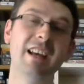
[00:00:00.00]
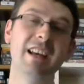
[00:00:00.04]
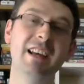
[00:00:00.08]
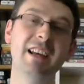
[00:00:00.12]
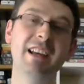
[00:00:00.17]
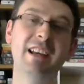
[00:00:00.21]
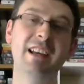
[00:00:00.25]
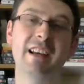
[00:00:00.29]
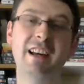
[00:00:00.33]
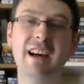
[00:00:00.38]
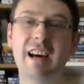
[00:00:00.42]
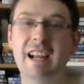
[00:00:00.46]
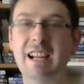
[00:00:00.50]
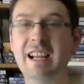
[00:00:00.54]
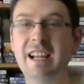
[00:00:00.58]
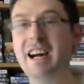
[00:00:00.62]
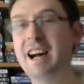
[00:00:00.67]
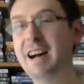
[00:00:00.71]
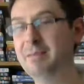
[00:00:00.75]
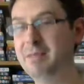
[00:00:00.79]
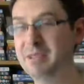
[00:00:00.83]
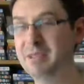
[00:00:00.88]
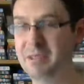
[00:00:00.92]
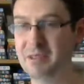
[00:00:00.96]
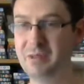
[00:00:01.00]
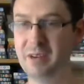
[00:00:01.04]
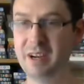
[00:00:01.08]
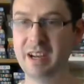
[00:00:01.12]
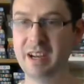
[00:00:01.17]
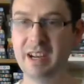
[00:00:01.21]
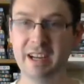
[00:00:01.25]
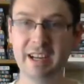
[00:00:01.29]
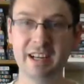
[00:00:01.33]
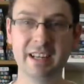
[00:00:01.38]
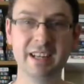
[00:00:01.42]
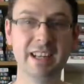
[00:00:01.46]
And it happens quite
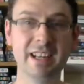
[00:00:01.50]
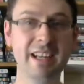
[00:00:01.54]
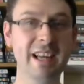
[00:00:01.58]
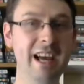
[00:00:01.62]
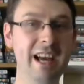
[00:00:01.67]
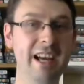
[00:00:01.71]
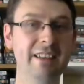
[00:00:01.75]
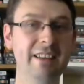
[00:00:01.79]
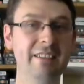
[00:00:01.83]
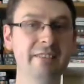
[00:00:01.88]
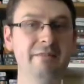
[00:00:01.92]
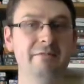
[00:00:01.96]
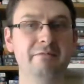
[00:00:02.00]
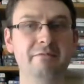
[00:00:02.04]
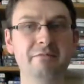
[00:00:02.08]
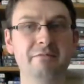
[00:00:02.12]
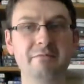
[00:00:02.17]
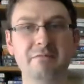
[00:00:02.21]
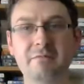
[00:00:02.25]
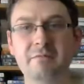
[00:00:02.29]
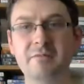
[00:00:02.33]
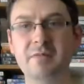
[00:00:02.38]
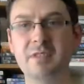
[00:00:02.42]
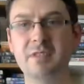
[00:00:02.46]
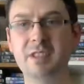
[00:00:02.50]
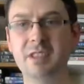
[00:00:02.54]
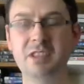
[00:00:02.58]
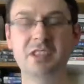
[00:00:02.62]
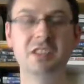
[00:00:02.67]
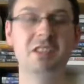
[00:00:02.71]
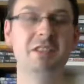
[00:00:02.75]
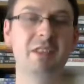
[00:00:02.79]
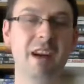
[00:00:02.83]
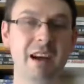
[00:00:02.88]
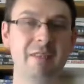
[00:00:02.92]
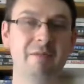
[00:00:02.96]
early, and the two
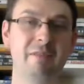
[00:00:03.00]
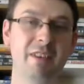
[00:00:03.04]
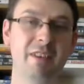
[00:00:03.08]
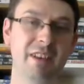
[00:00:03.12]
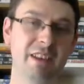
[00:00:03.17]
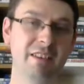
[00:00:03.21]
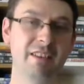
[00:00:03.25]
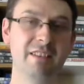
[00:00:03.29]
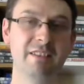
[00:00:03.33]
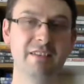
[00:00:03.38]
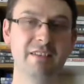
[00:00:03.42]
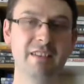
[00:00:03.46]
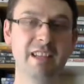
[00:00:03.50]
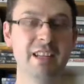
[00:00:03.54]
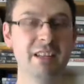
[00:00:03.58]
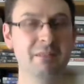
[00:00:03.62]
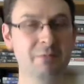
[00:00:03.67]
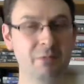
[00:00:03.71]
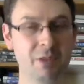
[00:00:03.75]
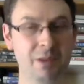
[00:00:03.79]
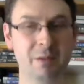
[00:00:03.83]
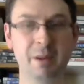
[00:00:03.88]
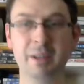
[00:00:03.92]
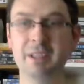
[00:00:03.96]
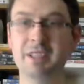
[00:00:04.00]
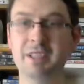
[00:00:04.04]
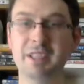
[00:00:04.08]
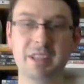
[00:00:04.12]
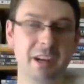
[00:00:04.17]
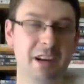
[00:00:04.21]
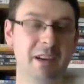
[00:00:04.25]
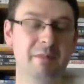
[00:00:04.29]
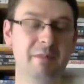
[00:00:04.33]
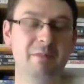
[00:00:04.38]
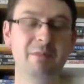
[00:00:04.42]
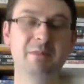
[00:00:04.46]
they were once a
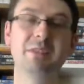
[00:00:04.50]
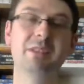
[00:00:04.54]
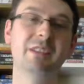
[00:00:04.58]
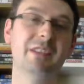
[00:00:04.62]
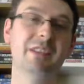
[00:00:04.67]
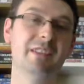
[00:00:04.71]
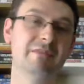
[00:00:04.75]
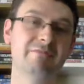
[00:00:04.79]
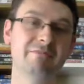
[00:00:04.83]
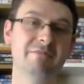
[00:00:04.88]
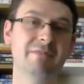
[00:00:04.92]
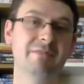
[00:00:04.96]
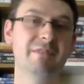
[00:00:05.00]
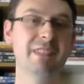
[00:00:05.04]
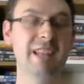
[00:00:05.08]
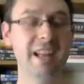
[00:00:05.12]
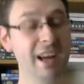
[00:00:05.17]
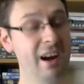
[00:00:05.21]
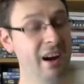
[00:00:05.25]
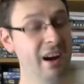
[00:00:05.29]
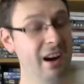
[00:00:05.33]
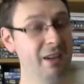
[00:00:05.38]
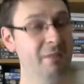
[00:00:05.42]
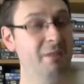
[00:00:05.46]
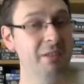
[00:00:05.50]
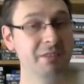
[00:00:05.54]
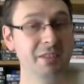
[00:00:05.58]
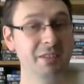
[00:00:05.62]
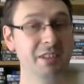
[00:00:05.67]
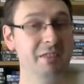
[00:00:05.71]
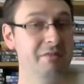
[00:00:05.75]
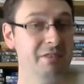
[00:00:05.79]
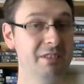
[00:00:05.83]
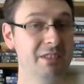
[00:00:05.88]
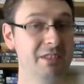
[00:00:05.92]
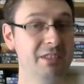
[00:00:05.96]
couple, so they are on
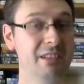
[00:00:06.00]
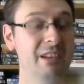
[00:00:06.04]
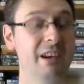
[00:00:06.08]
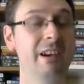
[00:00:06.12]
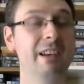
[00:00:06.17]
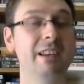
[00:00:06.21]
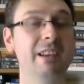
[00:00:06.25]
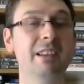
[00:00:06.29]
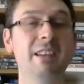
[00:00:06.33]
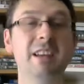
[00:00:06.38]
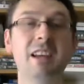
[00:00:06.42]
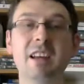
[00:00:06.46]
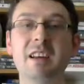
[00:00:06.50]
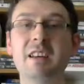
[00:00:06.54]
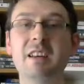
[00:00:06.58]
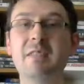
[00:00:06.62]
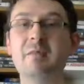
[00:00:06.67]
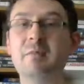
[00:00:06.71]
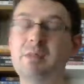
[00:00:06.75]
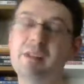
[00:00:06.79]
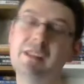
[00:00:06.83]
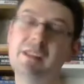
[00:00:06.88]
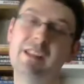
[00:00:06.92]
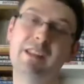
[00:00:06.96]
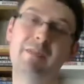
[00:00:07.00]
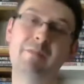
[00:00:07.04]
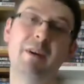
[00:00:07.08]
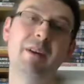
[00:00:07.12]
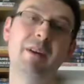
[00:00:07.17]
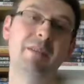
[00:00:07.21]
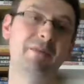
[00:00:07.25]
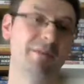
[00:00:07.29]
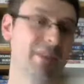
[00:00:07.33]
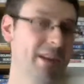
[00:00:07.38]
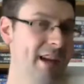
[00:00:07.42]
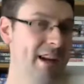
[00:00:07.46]
different sides, but they
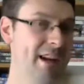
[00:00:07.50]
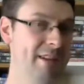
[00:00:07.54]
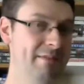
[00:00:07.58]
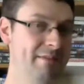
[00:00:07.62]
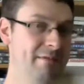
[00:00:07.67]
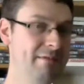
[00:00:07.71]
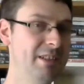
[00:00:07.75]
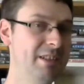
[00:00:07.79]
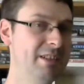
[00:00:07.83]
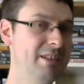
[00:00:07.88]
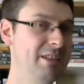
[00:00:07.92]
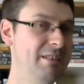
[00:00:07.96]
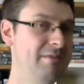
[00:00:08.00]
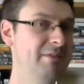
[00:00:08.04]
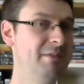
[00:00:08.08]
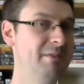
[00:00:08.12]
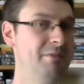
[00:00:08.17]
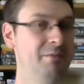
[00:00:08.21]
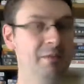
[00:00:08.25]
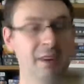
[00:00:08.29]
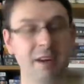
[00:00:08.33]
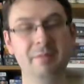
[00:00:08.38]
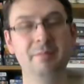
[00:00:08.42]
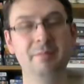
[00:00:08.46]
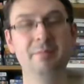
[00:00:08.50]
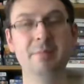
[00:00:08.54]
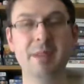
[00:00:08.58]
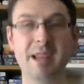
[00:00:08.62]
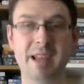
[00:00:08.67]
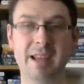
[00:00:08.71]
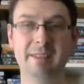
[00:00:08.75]
both care for each other's well-being.